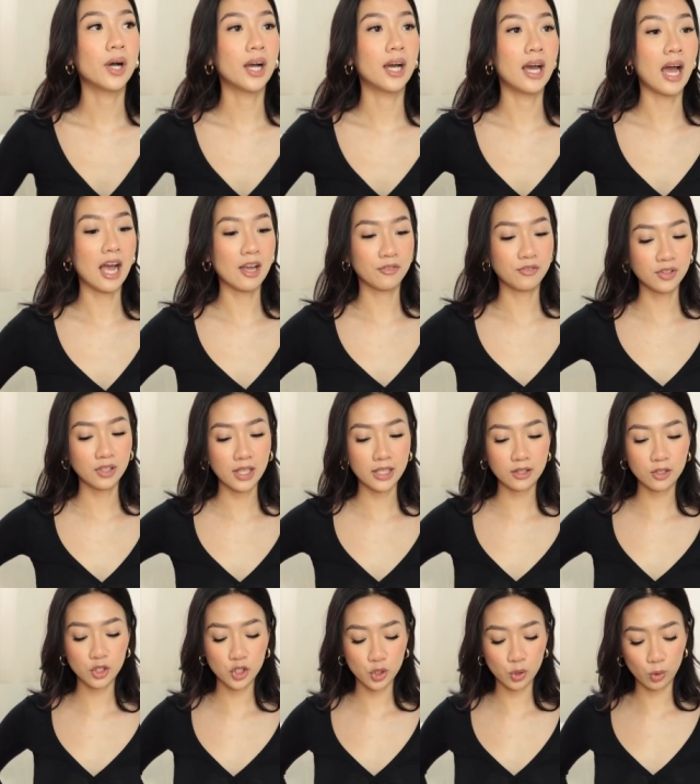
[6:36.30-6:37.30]
But I feel
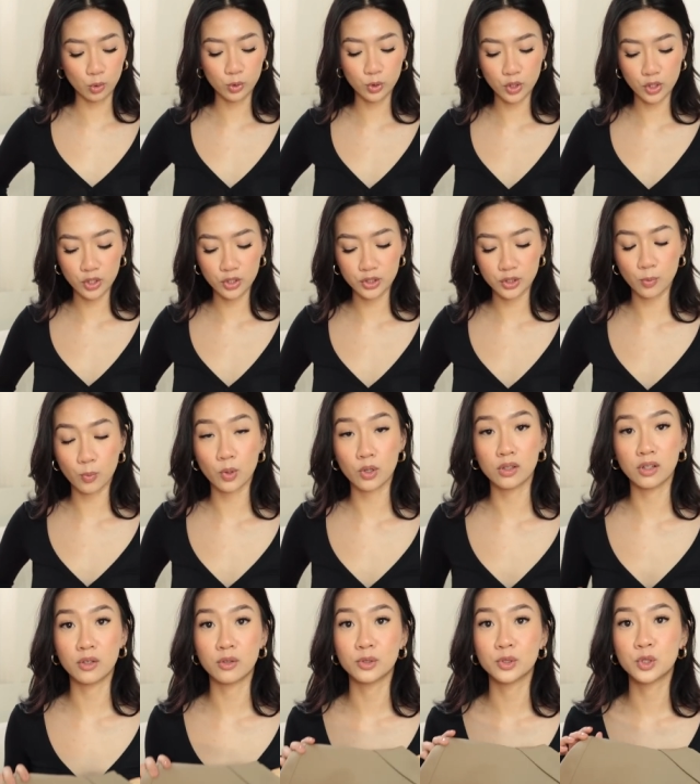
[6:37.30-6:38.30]
like the shoulders were
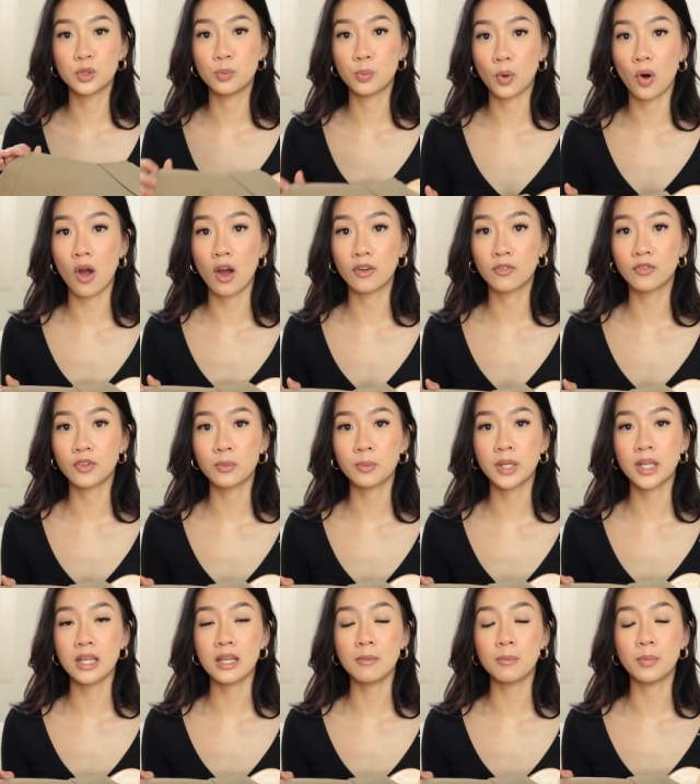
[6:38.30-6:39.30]
a little too broad for
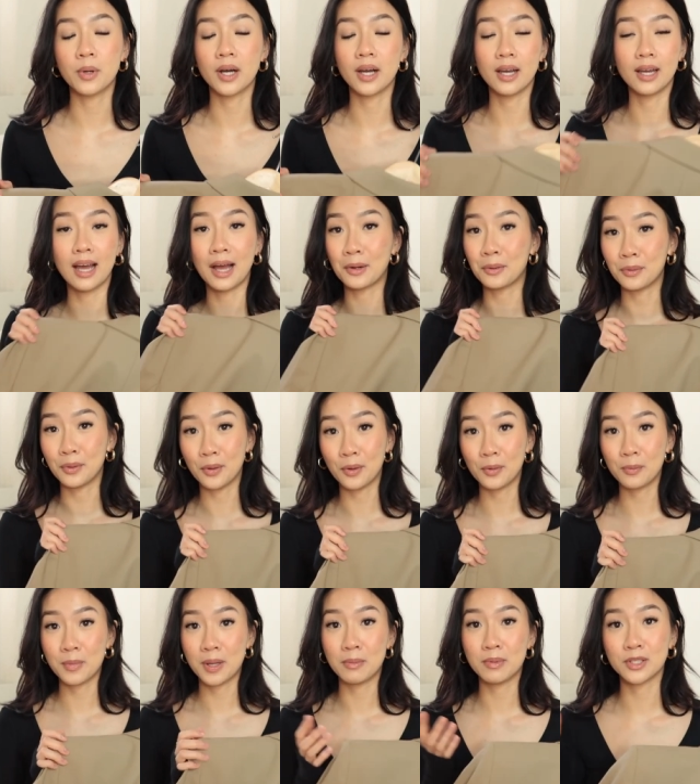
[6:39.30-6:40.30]
me, but I don't
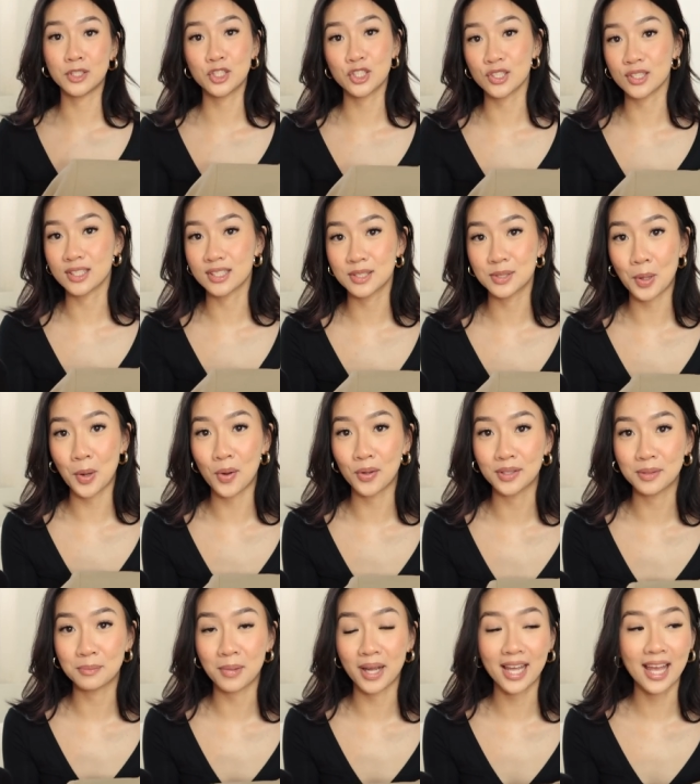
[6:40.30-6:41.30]
know, maybe it's just
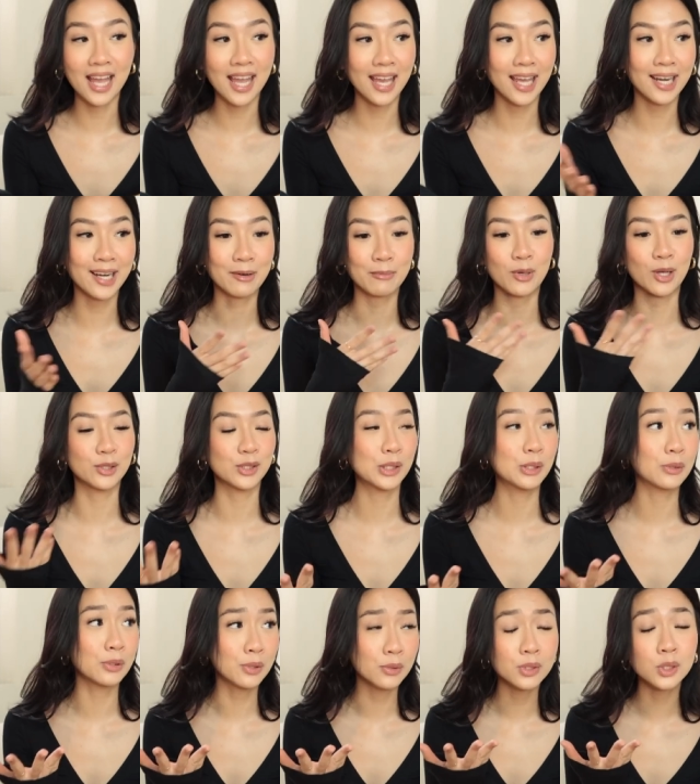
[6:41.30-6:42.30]
all in my head and I'm not
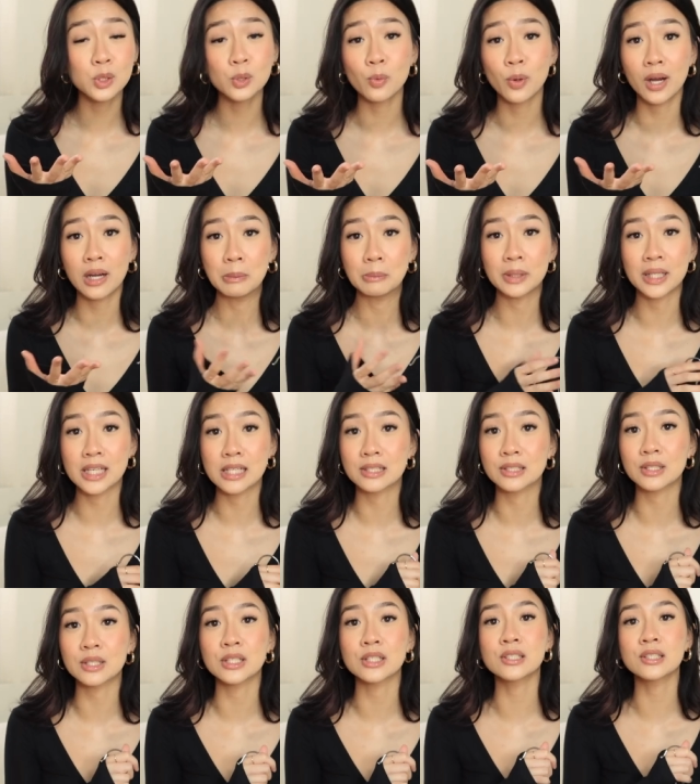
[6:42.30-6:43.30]
too used to wearing
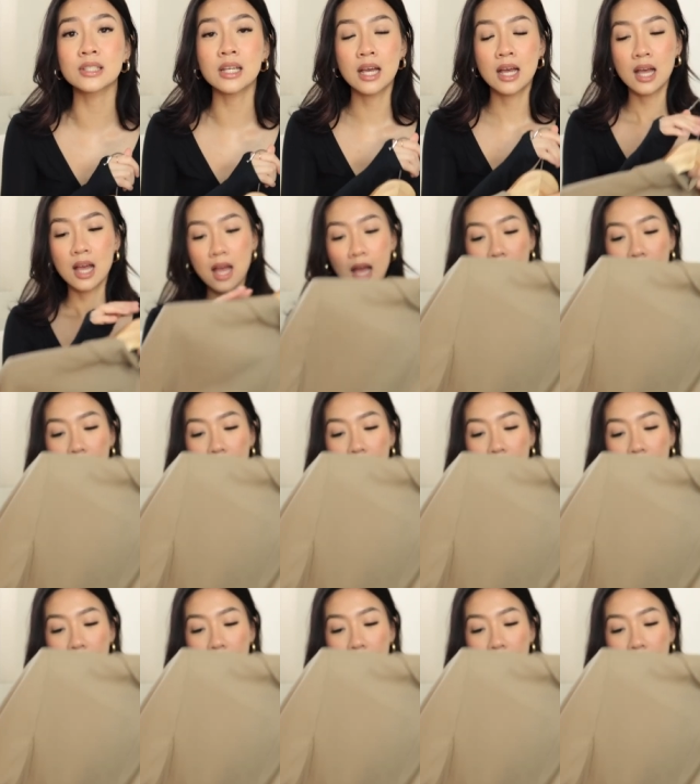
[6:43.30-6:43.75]
blazers.